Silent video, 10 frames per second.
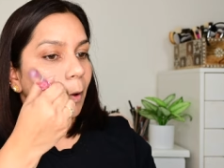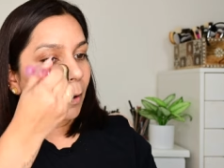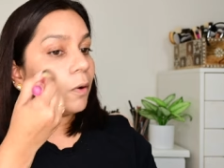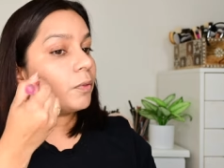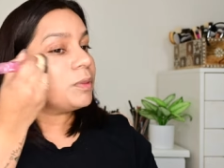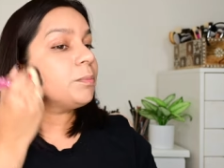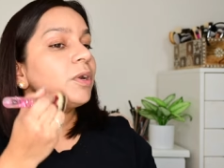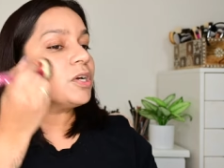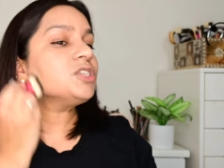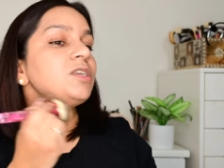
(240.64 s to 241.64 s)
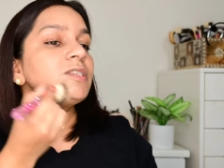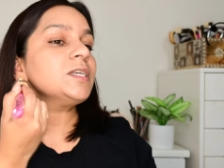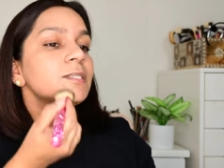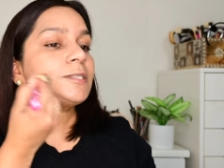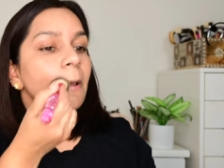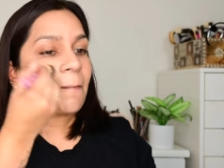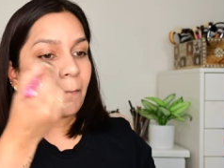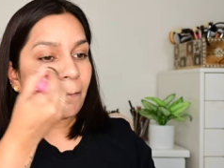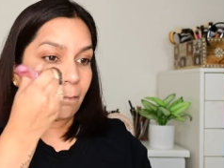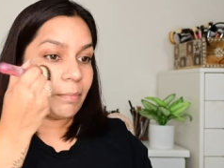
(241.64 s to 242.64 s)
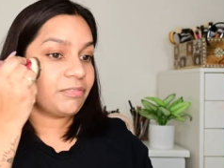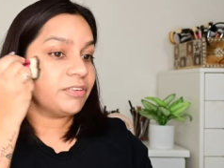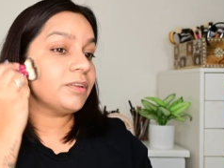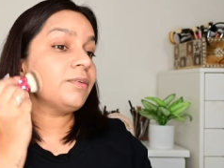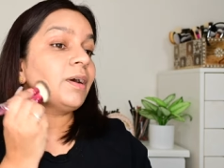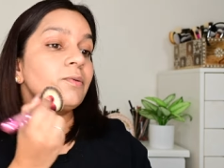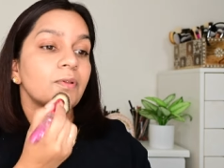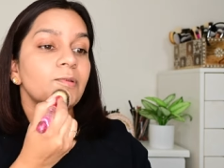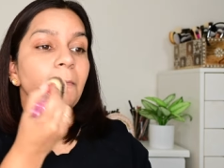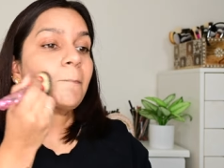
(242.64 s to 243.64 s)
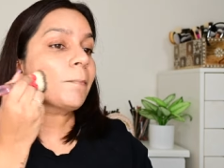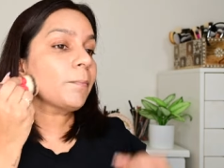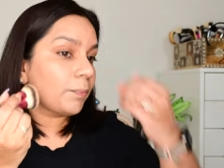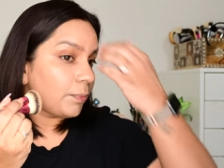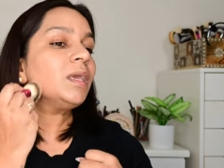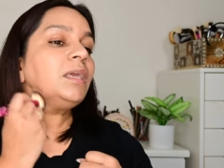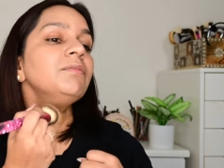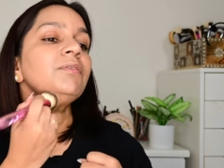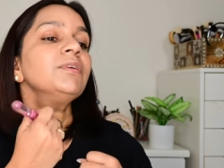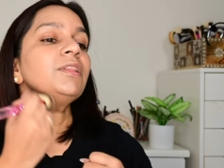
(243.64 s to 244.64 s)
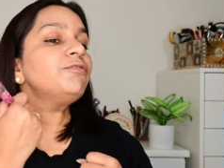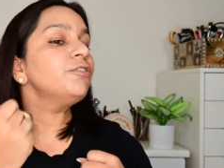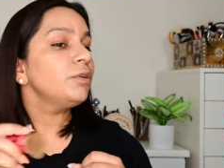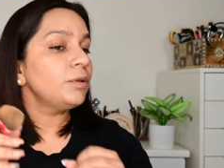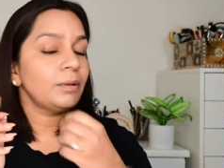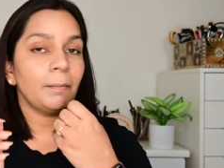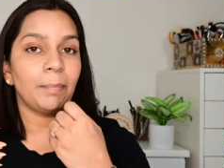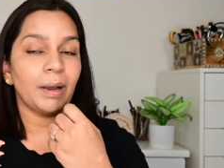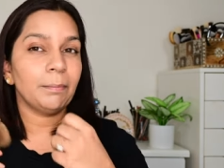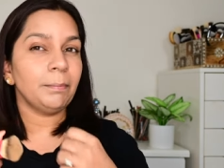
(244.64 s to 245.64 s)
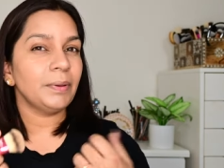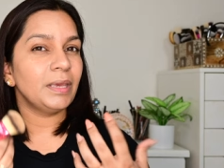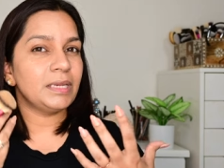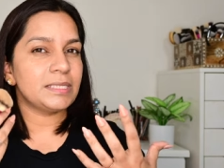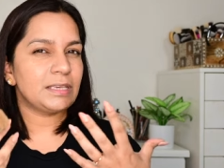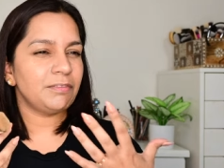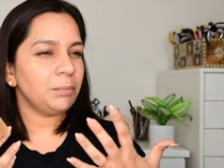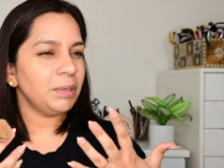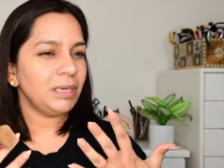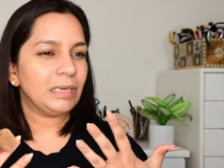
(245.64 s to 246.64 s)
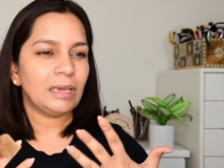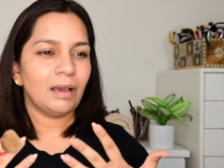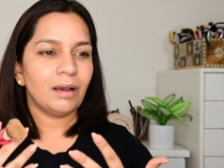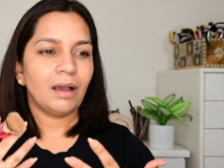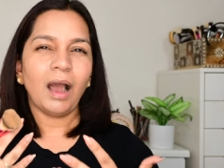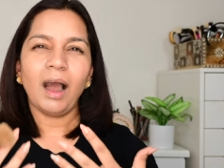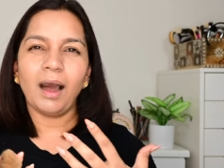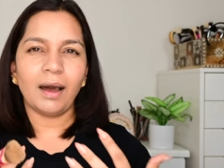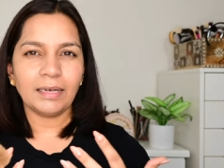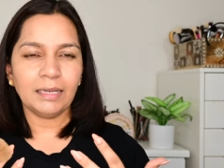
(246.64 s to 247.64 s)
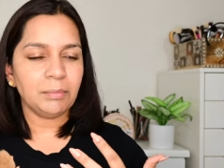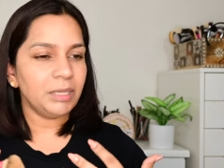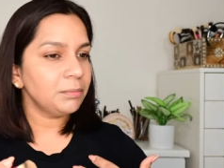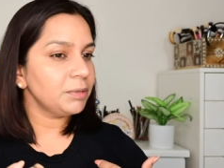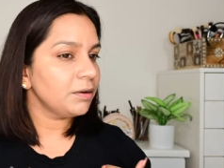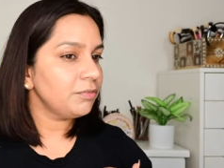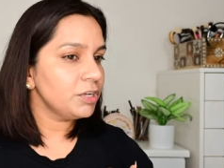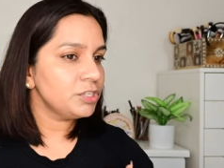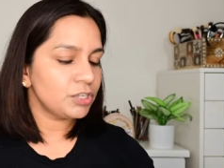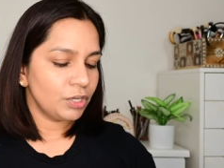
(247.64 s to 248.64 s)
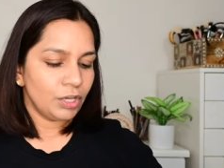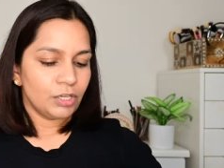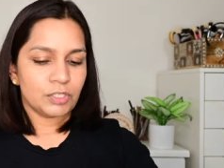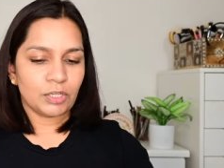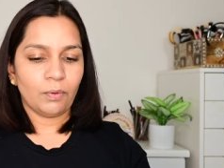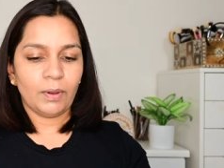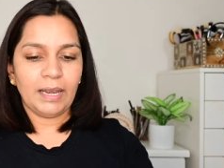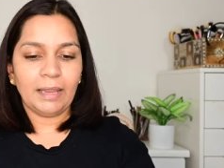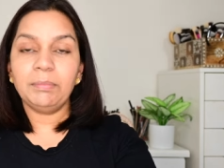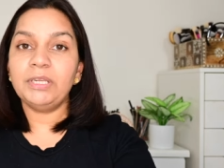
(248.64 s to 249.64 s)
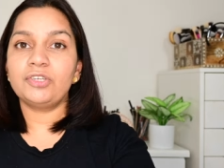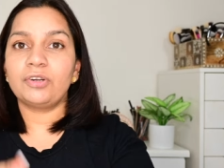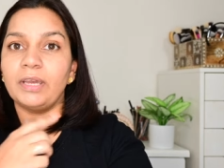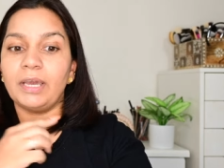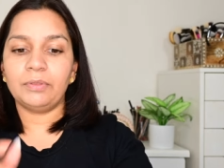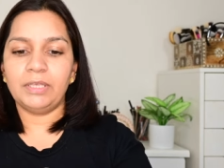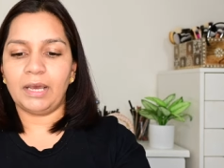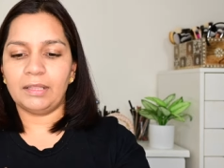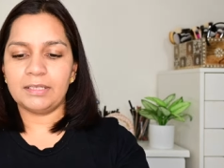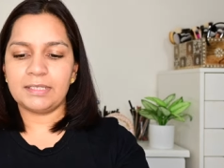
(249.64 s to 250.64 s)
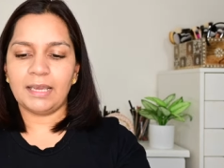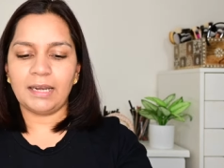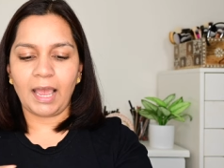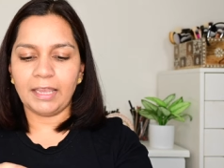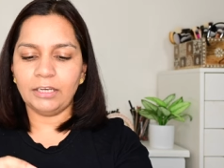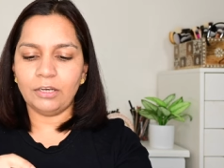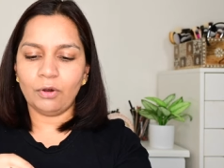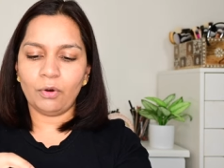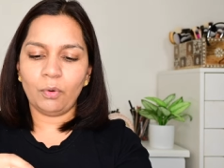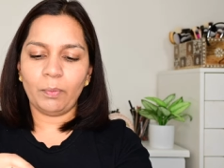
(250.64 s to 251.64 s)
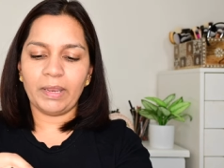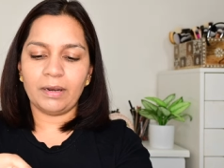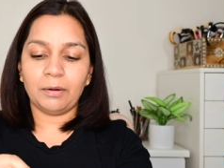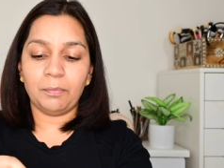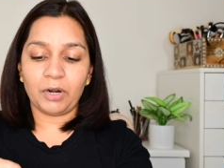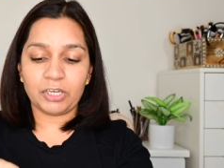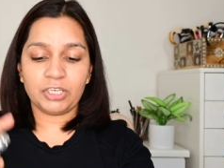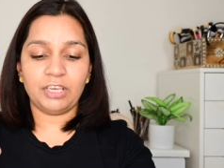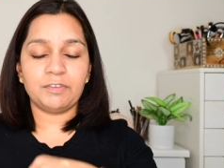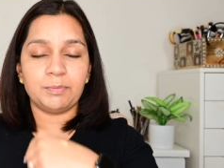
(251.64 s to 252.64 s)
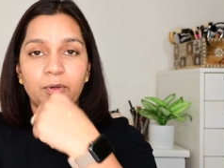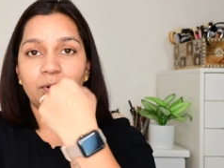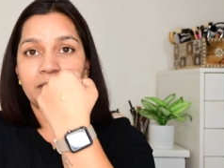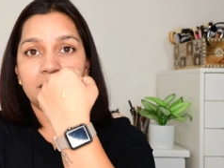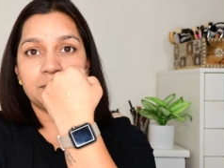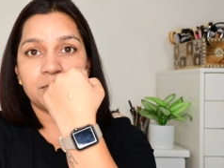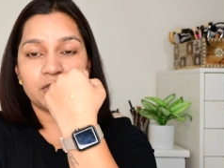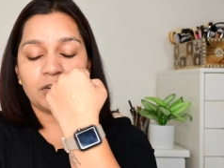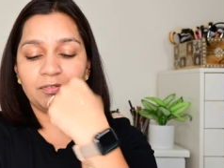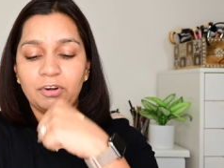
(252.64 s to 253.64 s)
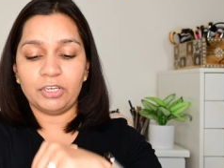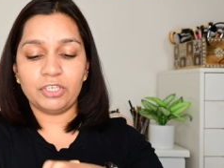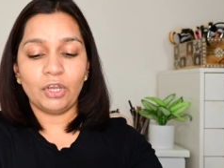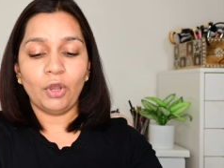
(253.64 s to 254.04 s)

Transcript: on the brush and just buff it around. Even with a full pump, it is giving me hardly medium coverage. So let me try out the other side. I know when a brush gives me only this much coverage,